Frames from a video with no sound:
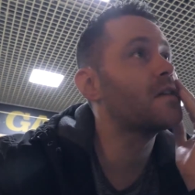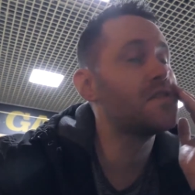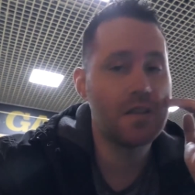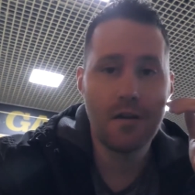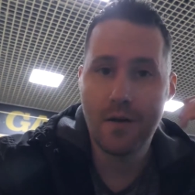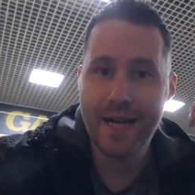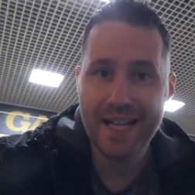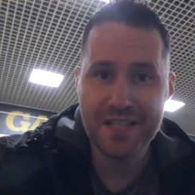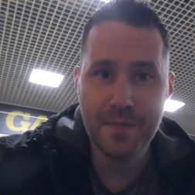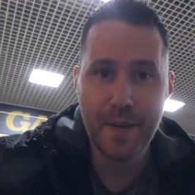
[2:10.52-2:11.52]
So I
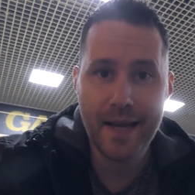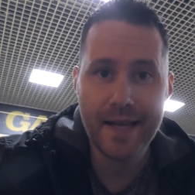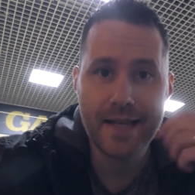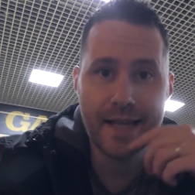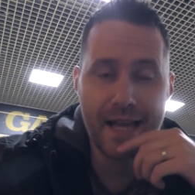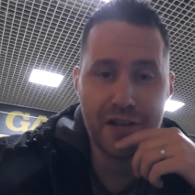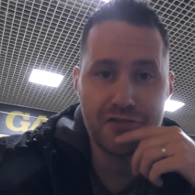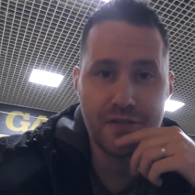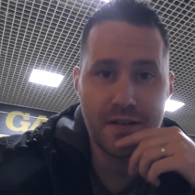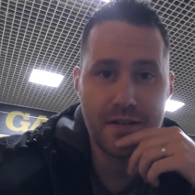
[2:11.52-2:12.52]
had to pay
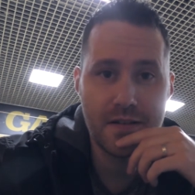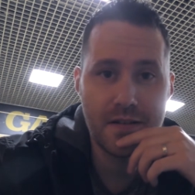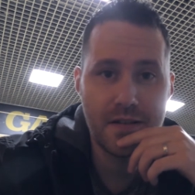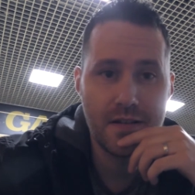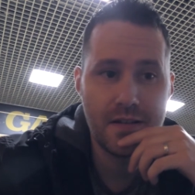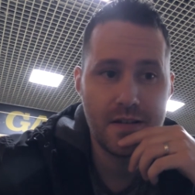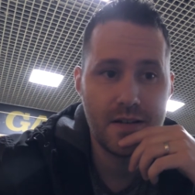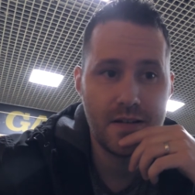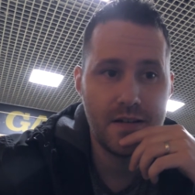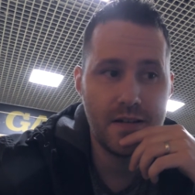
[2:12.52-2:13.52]
extra
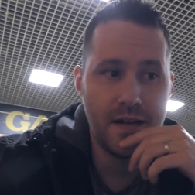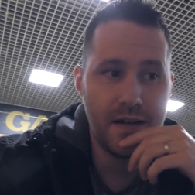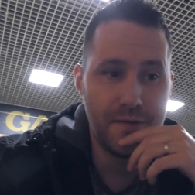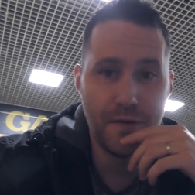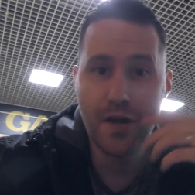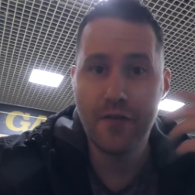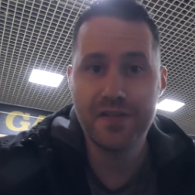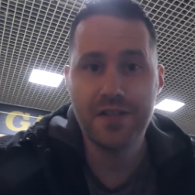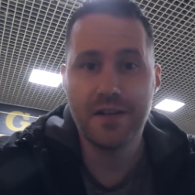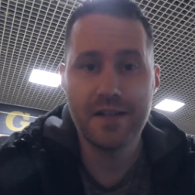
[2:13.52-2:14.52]
uh, for the
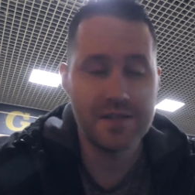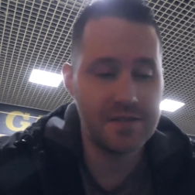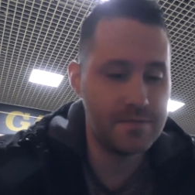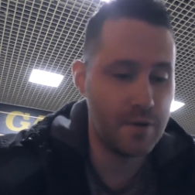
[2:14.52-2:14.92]
oversized,